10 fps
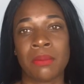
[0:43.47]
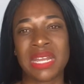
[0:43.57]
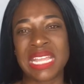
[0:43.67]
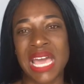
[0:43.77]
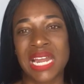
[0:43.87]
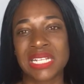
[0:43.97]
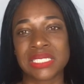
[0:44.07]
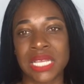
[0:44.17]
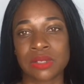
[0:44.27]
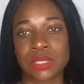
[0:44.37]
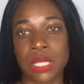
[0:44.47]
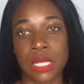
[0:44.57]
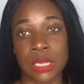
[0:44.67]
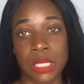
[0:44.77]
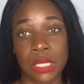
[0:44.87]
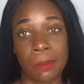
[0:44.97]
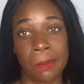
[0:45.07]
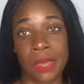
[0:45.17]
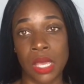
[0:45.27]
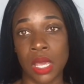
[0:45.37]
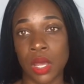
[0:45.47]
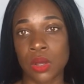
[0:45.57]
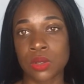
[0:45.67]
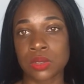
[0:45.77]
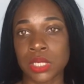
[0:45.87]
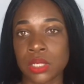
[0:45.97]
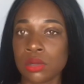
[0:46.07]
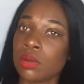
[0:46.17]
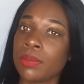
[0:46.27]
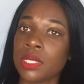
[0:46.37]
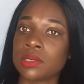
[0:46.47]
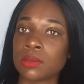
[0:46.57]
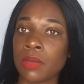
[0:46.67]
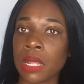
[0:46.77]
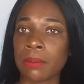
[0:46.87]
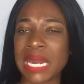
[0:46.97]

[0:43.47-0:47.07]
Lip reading: But it kind of sounds like the Amigos a little bit to me.